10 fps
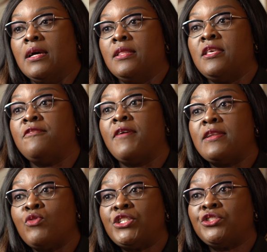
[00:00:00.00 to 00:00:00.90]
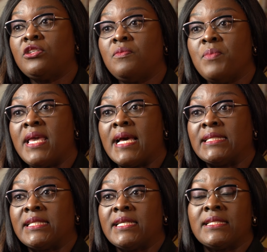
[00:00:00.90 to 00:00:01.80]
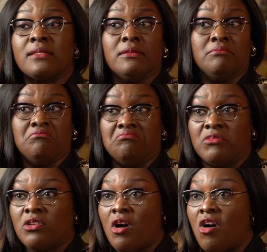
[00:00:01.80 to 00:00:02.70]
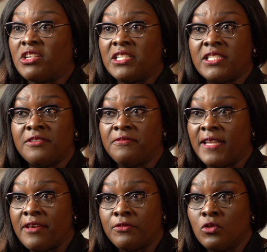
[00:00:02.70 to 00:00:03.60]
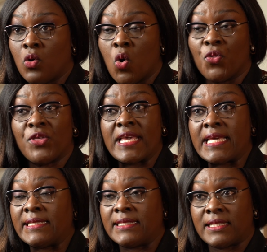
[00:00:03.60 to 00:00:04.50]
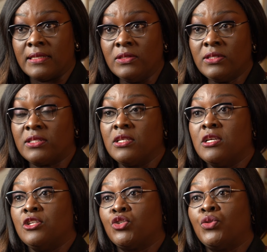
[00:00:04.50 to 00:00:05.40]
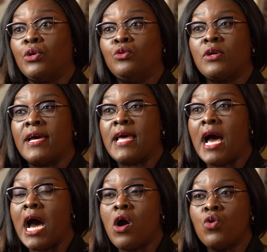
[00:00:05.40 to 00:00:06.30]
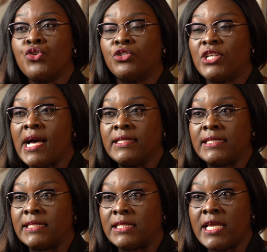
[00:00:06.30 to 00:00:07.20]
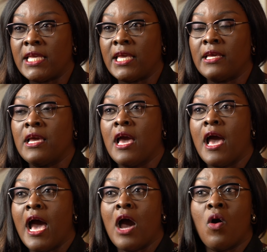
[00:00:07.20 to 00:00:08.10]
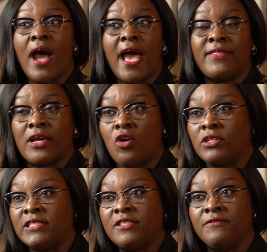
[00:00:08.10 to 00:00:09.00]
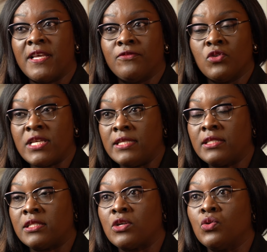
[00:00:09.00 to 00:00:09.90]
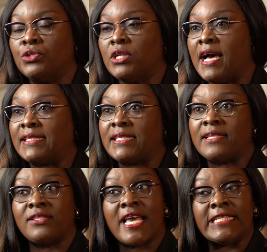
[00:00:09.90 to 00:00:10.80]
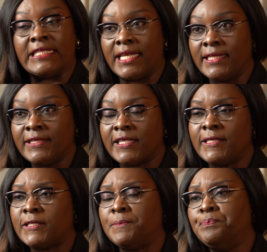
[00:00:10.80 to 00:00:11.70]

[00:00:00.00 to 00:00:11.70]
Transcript: The evaluation may assess cognitive level or thinking skills. So they'll look at how your child is thinking, how high their cognitive level is. They could assess their intelligence.